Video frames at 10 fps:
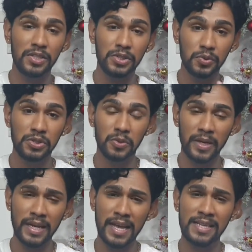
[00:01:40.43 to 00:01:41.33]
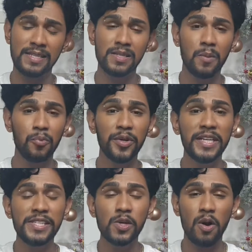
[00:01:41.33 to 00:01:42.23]
you doing is
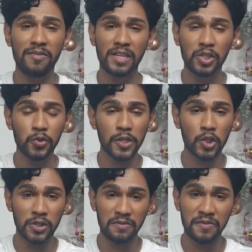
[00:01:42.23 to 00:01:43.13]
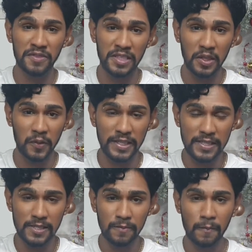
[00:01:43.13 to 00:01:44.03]
preheat your oven at 350
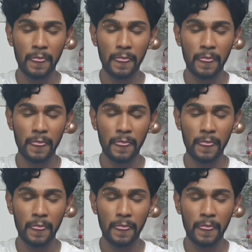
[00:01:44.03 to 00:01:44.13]
degrees